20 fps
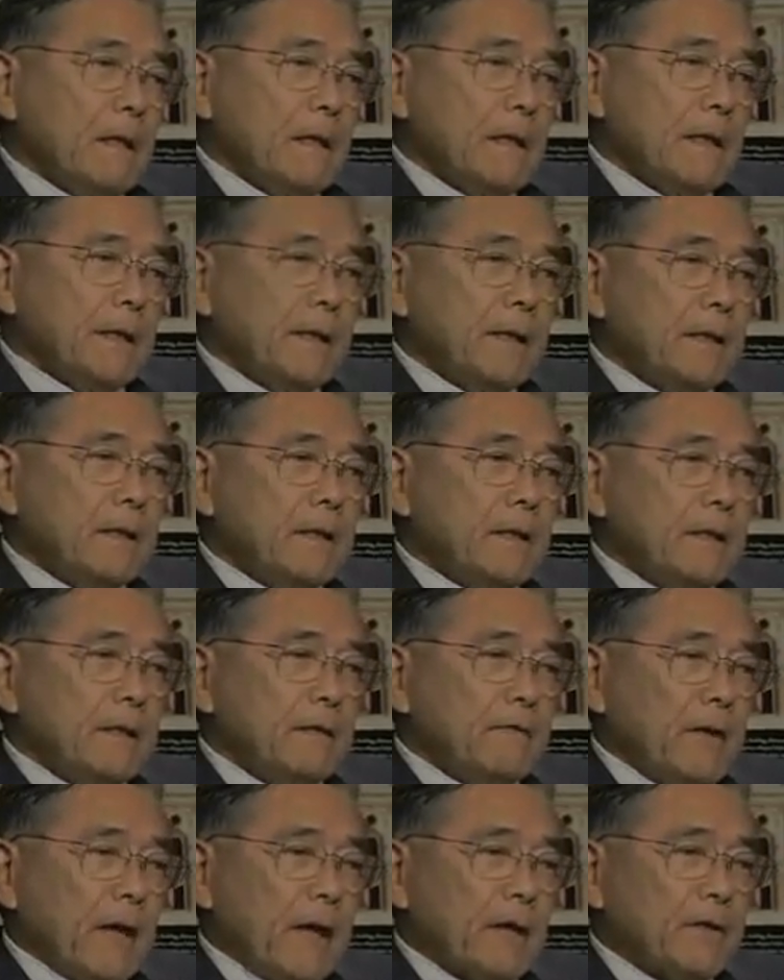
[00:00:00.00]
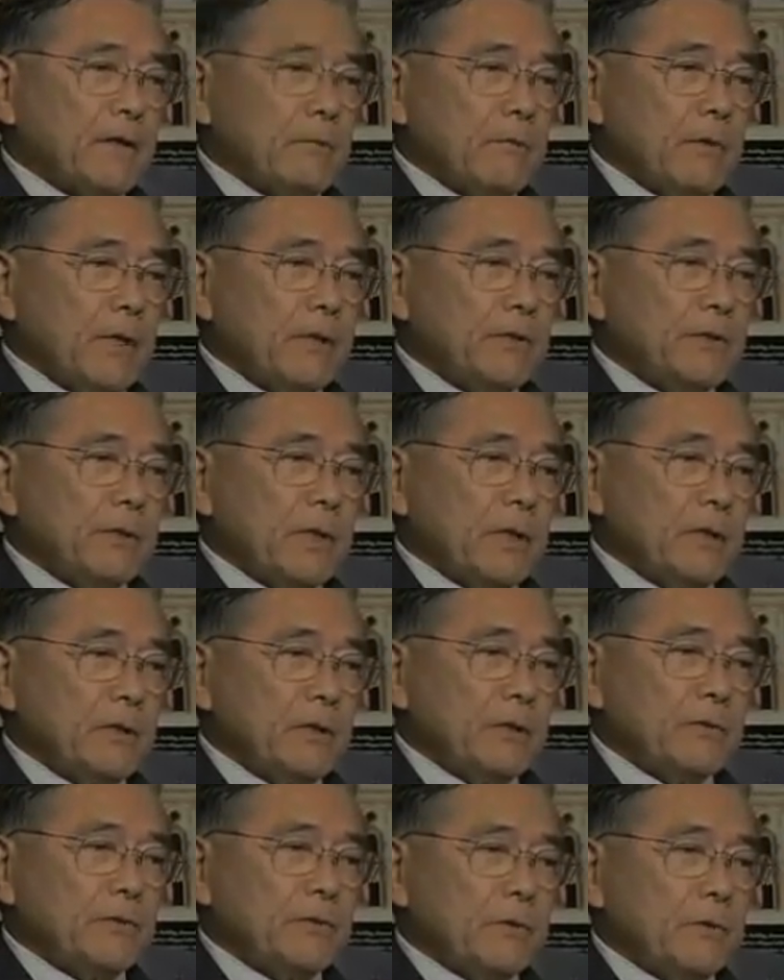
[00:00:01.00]
I think the evacuation and
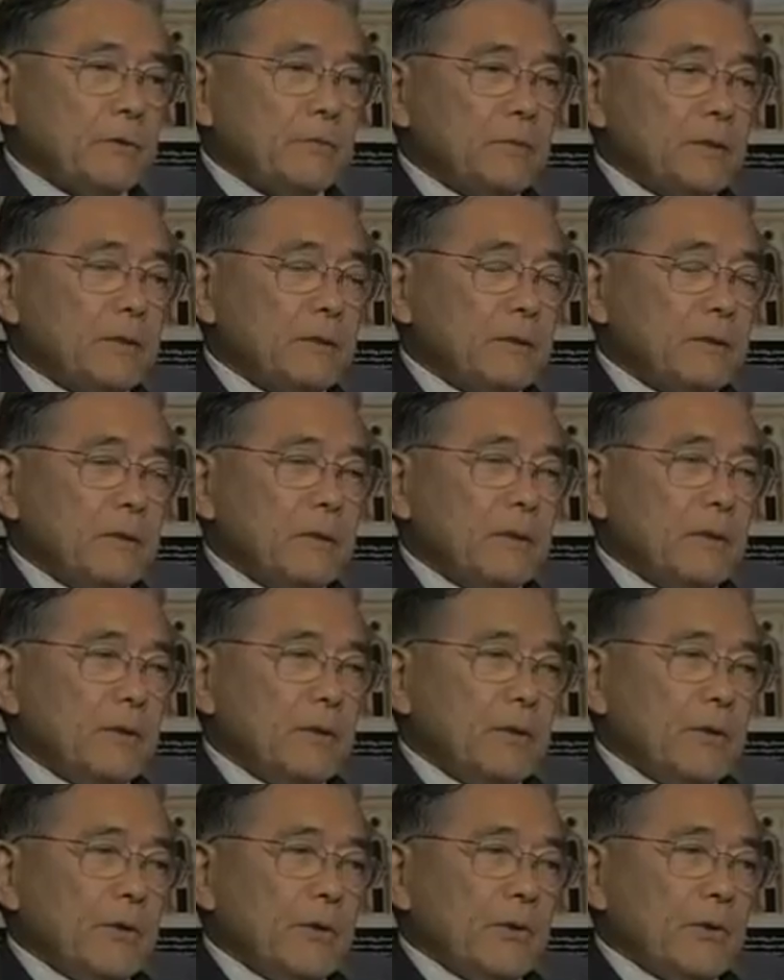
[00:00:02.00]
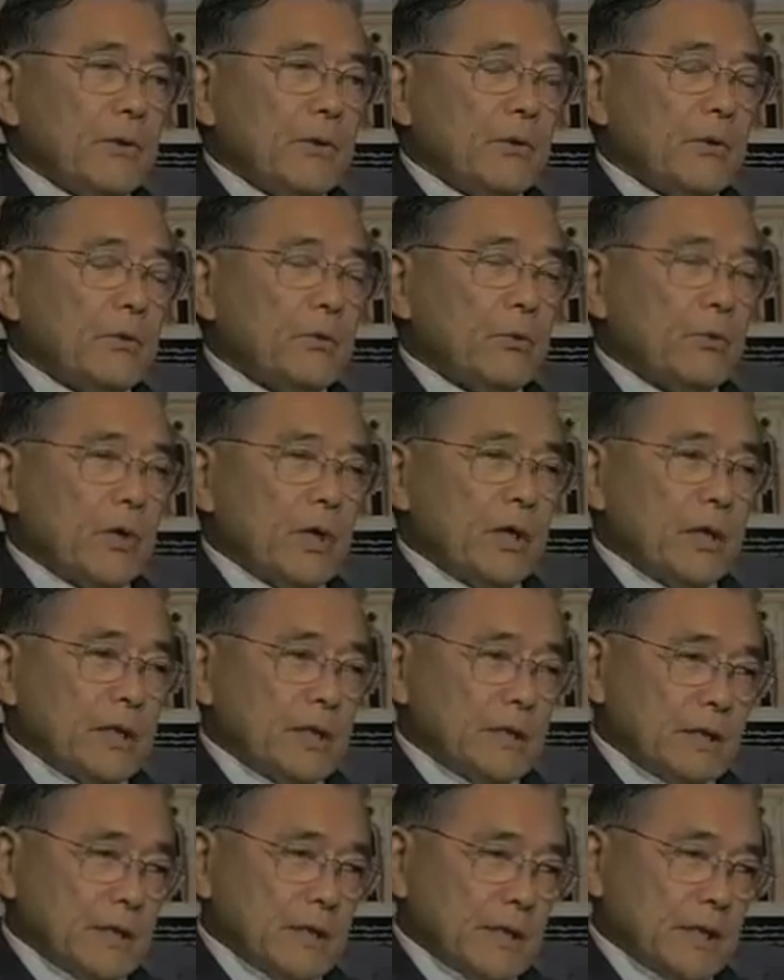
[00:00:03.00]
internment
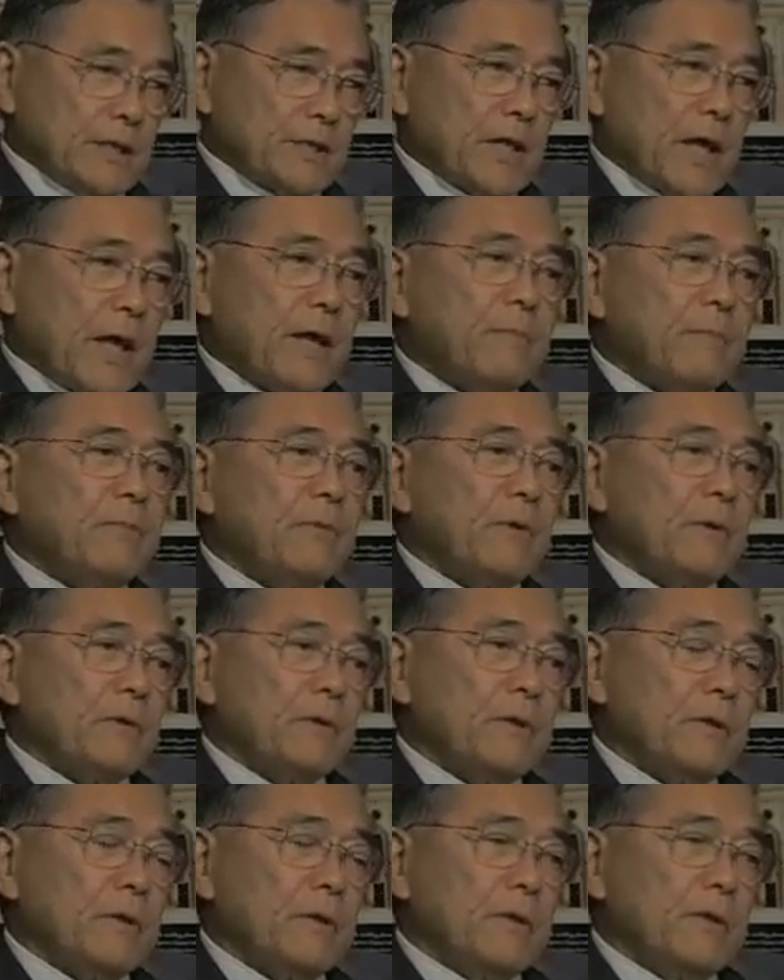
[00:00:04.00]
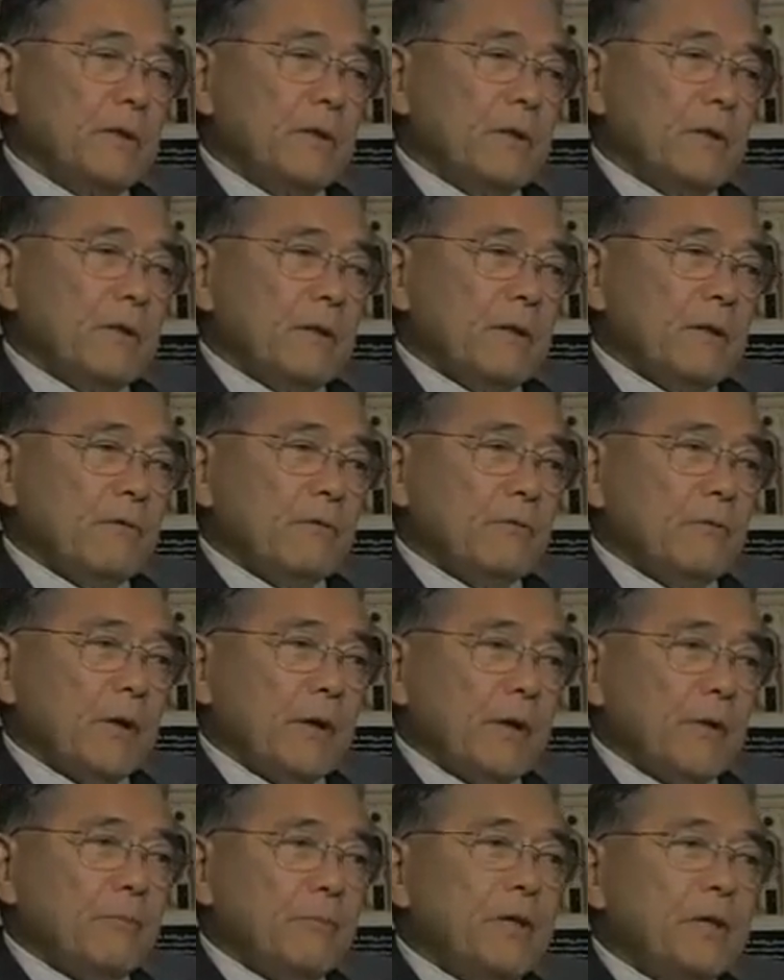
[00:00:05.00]
was an example of
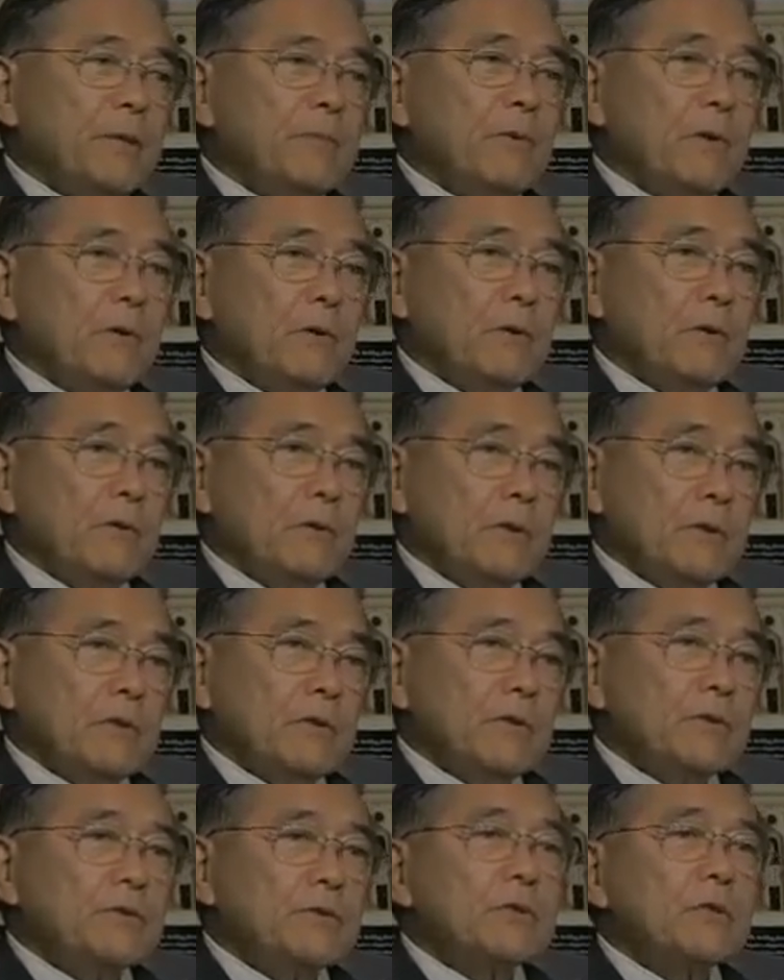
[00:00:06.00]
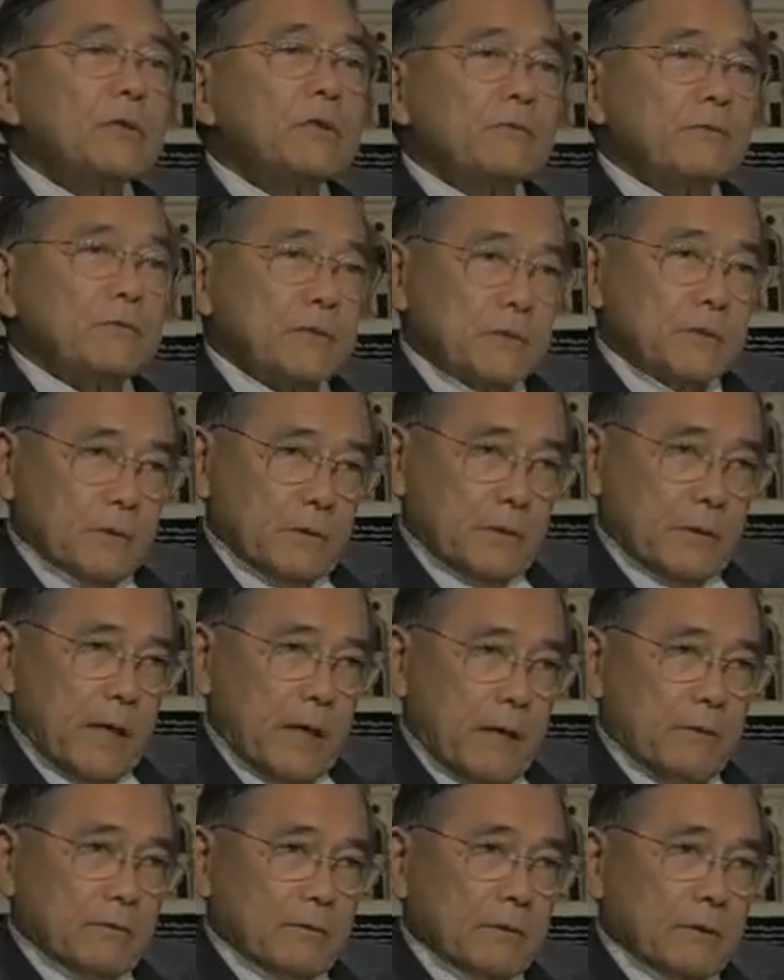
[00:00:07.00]
where people should have stood
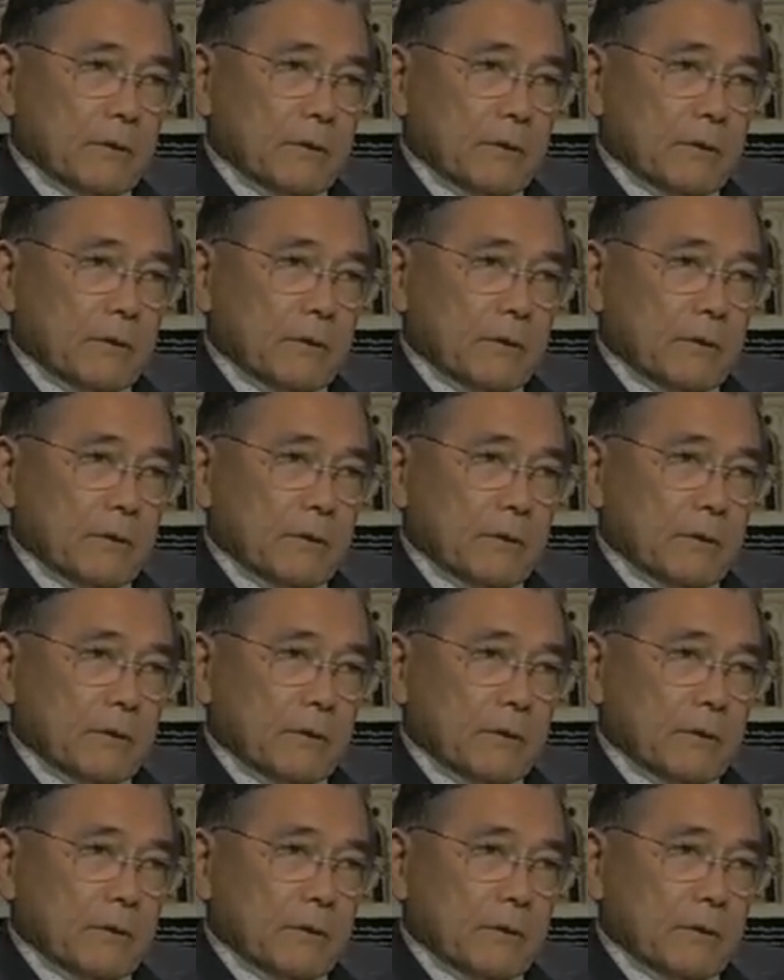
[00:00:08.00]
out,